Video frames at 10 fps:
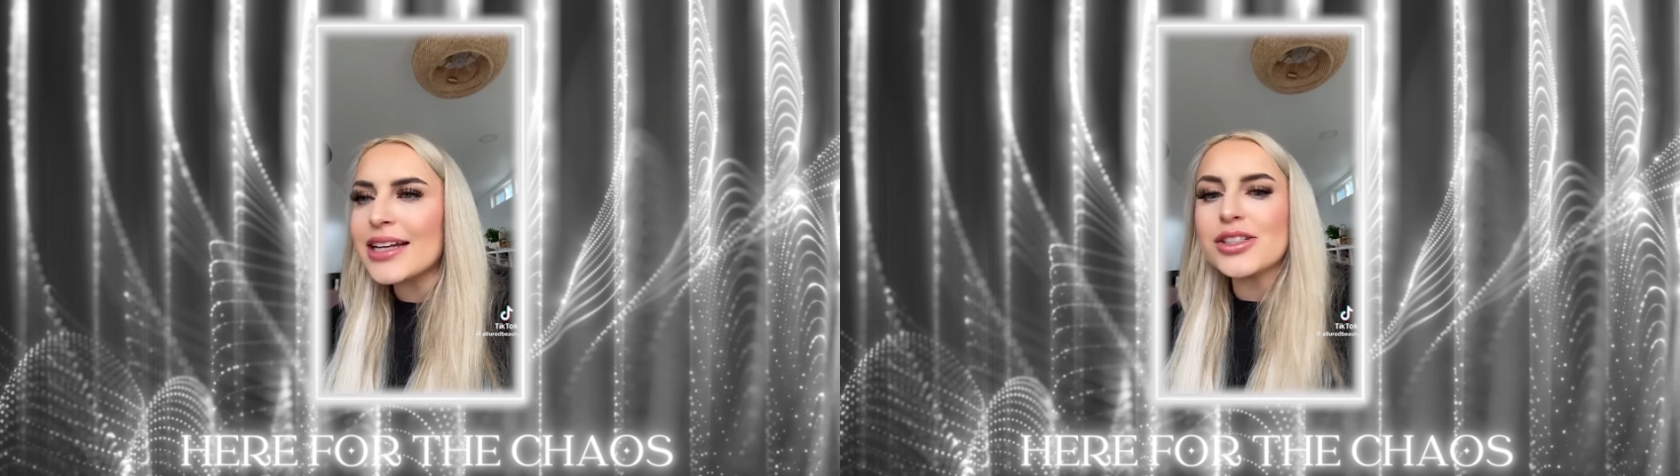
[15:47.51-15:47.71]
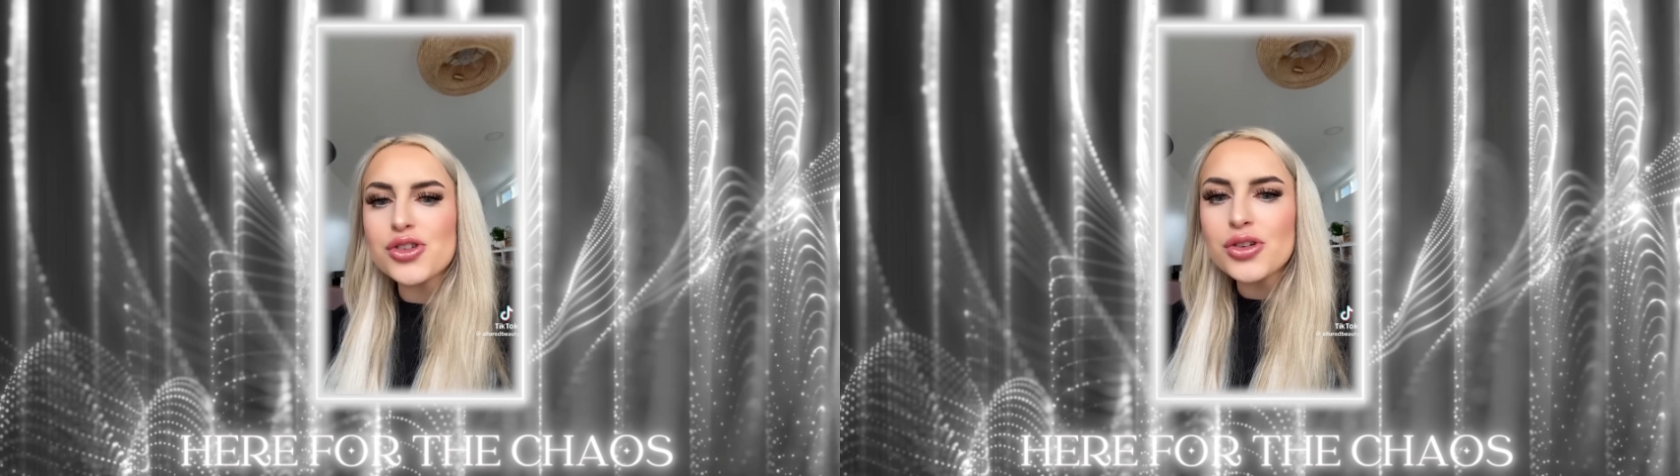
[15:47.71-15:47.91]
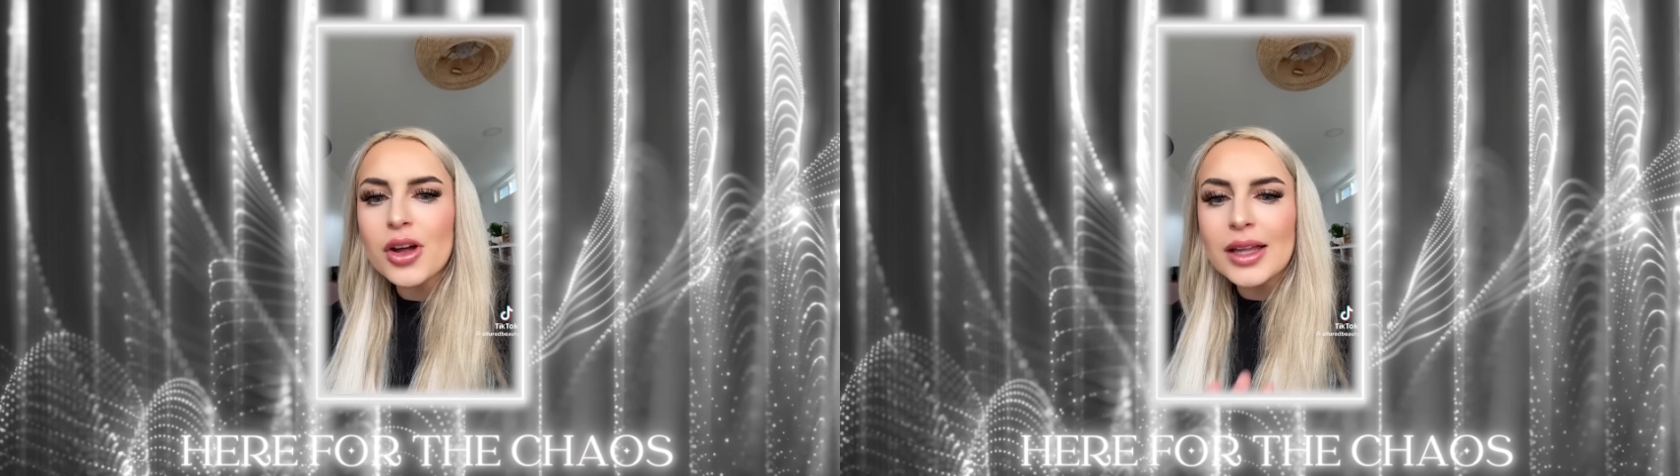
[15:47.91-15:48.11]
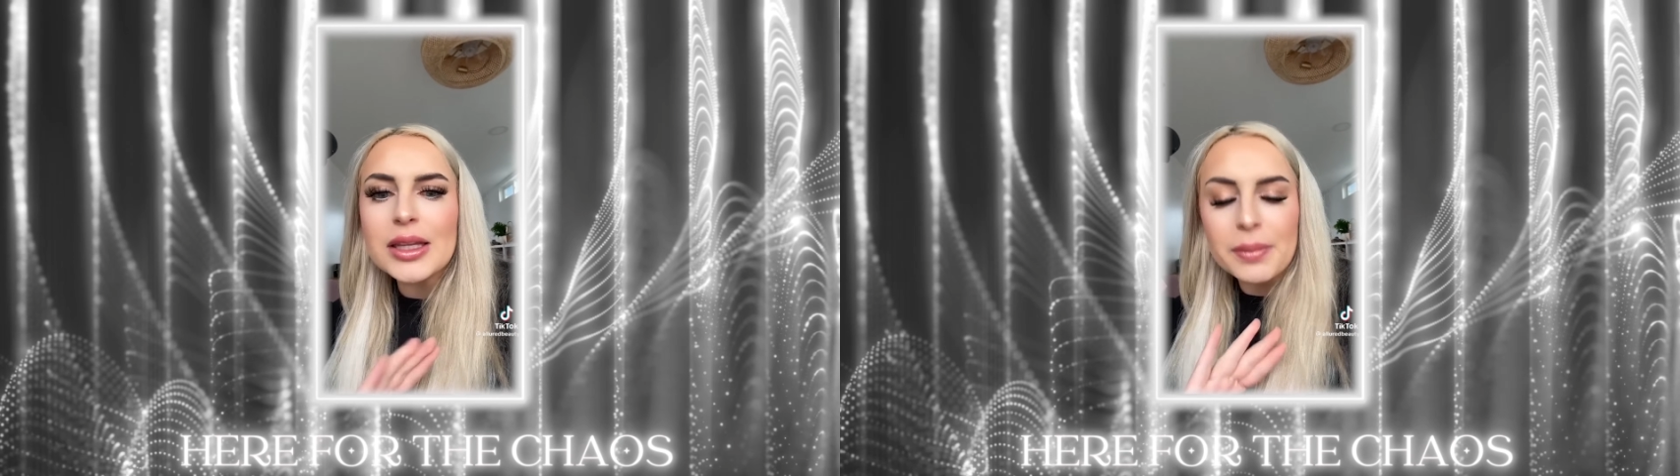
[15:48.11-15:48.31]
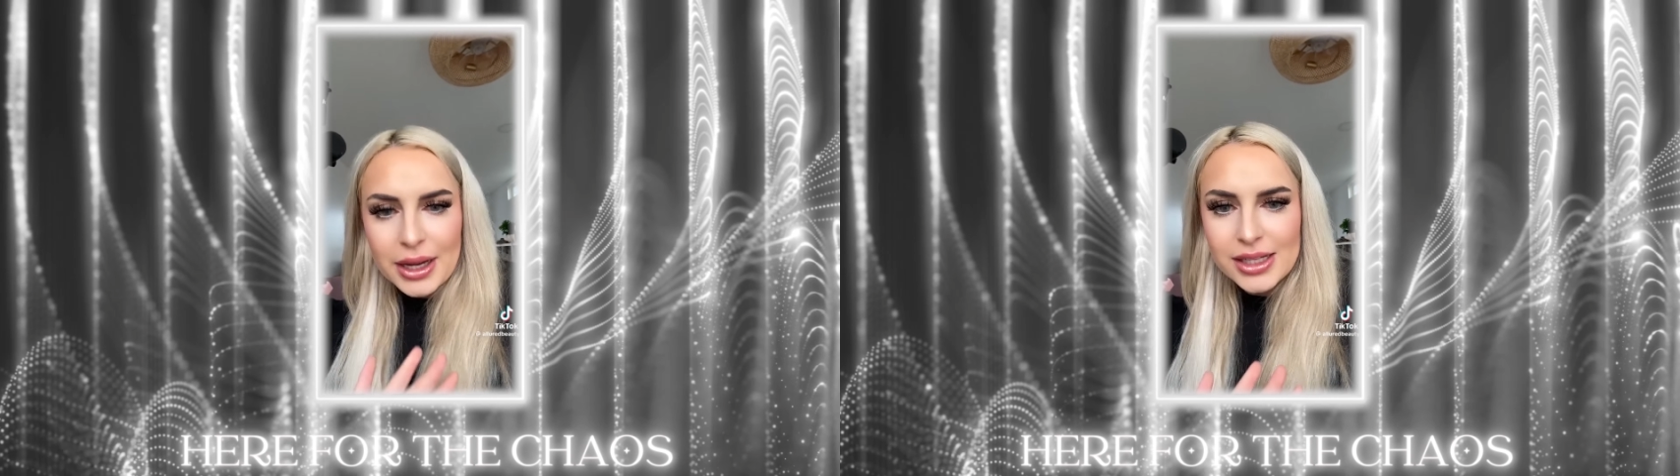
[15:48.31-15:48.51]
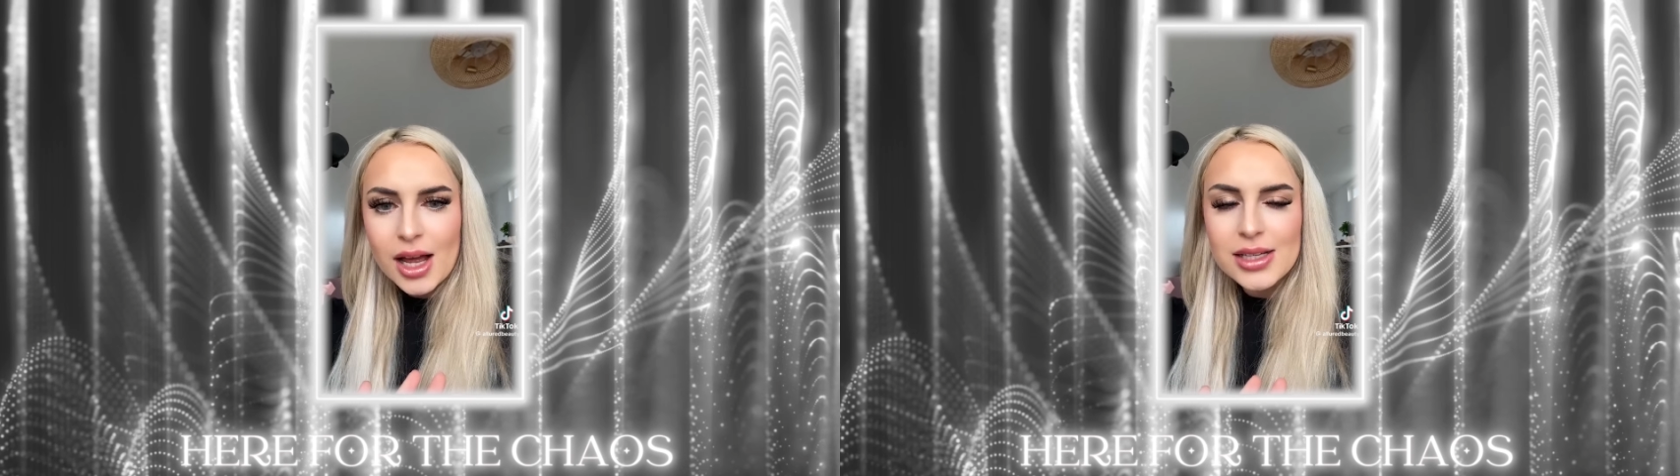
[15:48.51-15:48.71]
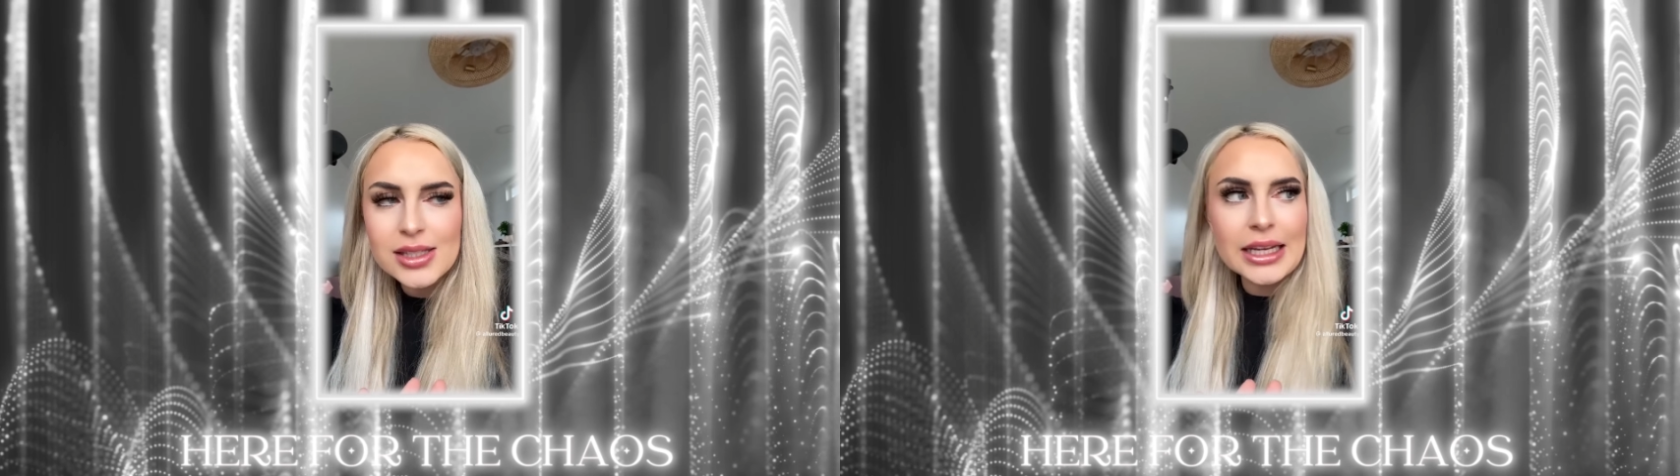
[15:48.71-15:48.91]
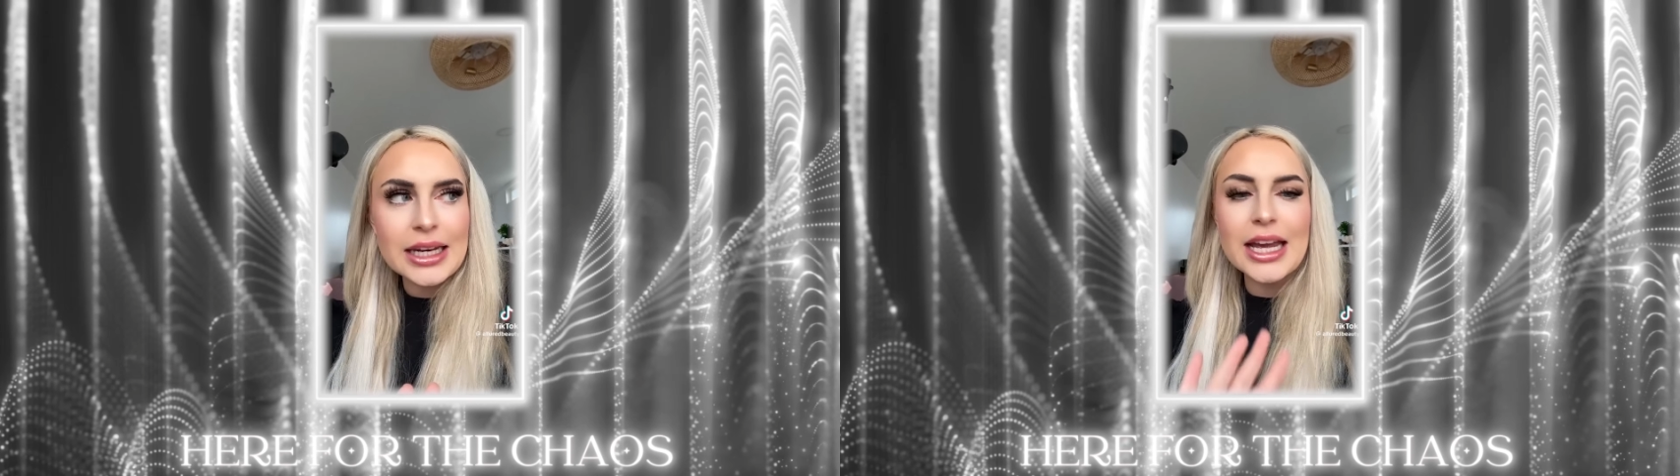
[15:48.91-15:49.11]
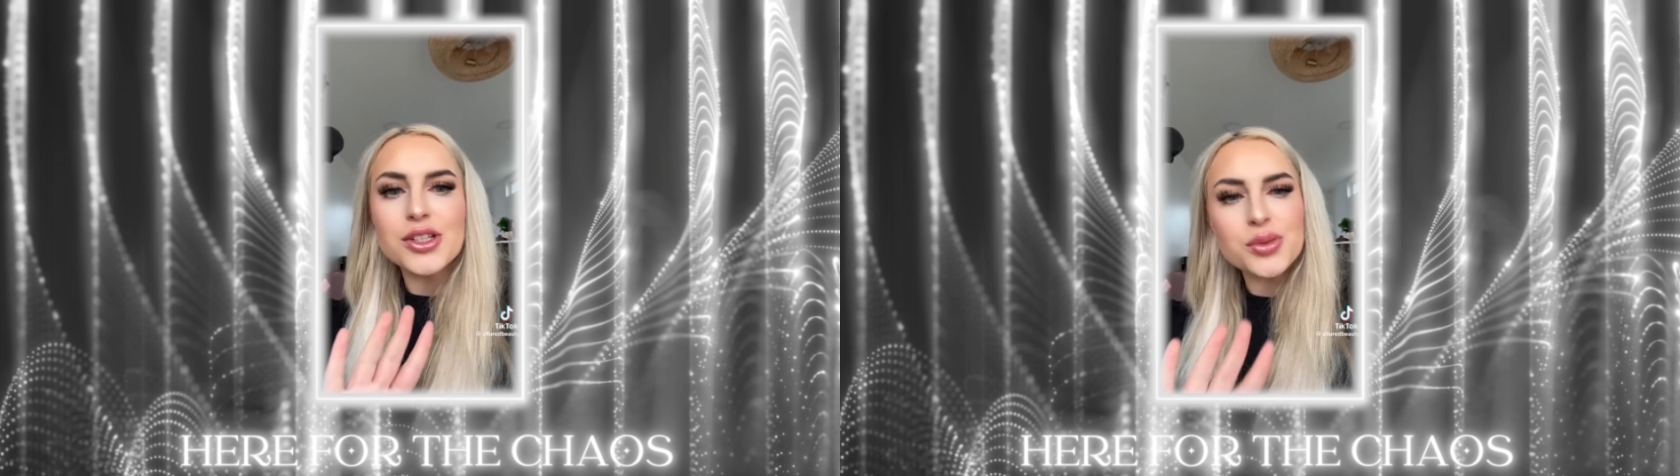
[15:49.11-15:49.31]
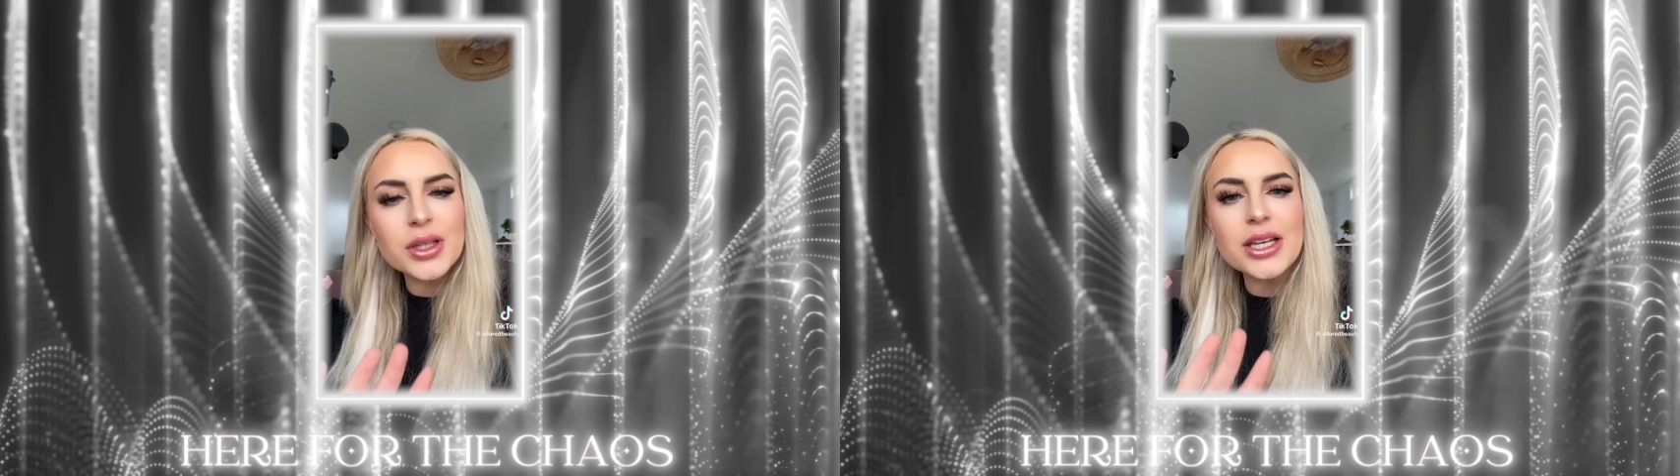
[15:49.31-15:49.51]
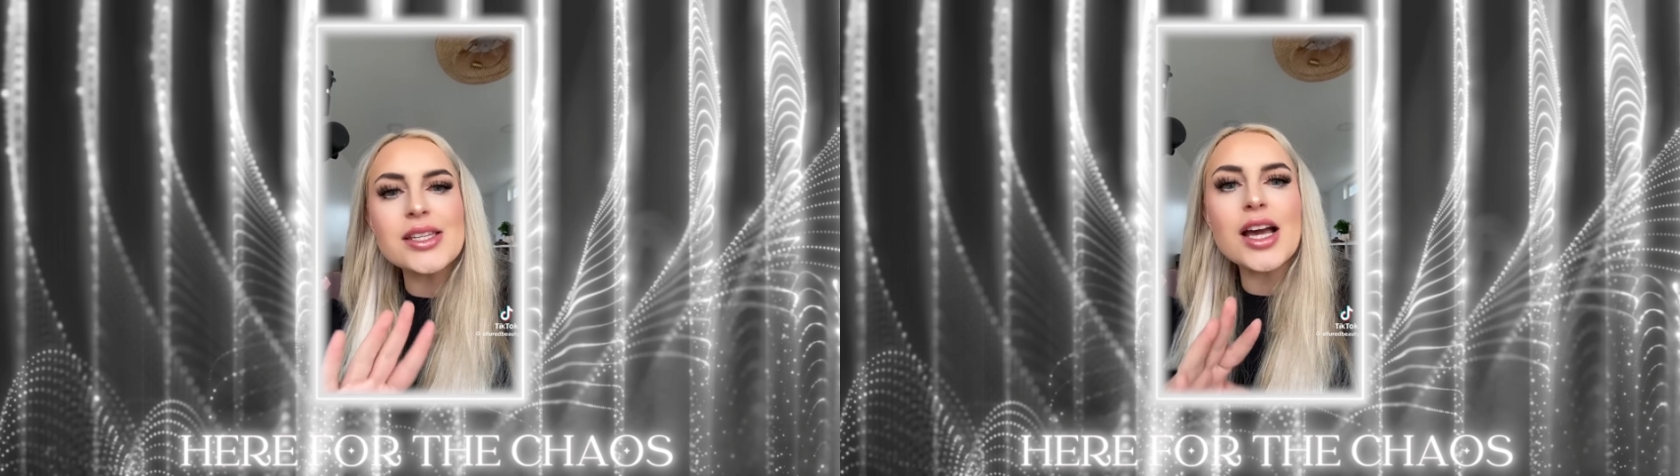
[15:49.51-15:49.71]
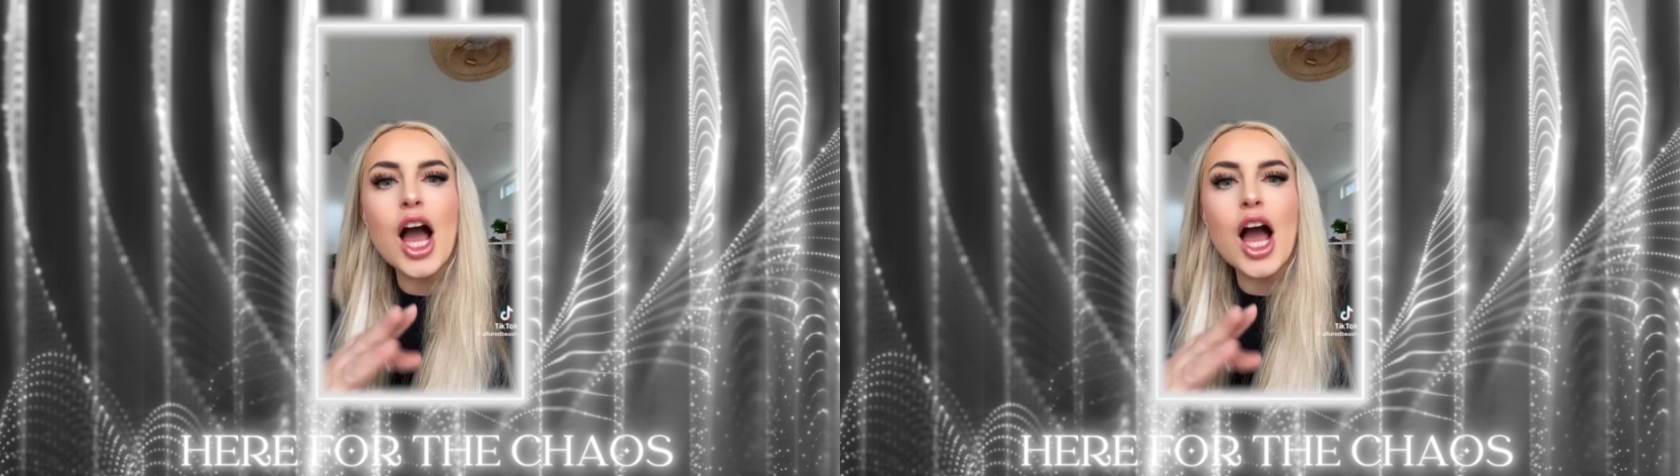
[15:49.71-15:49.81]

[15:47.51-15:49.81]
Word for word: did you know that the pink sauce lady is releasing